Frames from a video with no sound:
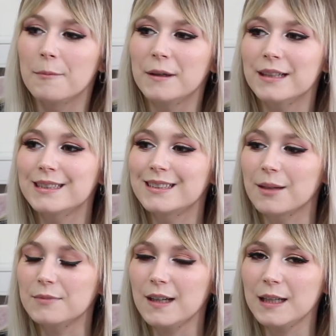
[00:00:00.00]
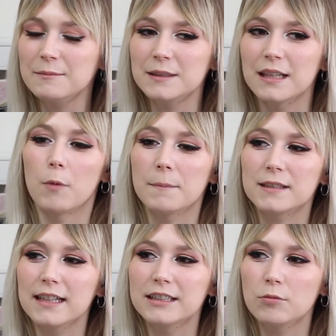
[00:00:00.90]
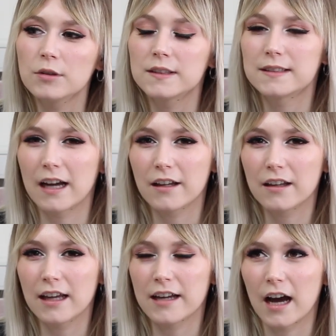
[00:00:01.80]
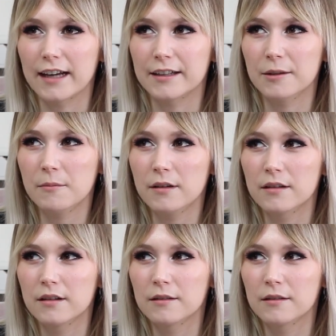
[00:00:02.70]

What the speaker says: because sometimes websites will sell an item